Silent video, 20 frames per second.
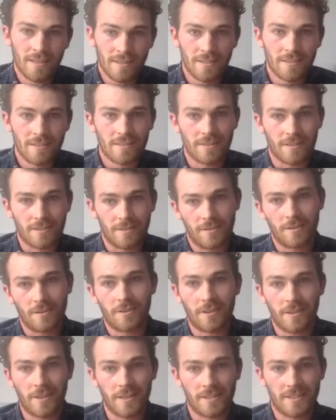to look
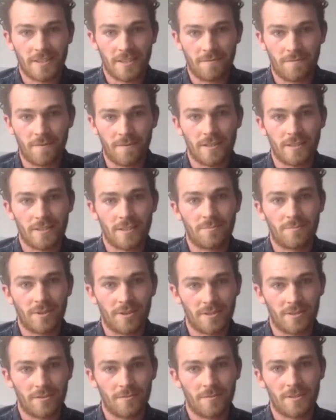at things in advance,
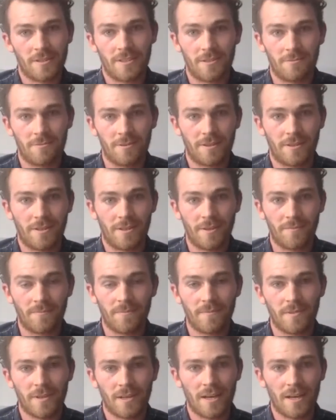because obviously with the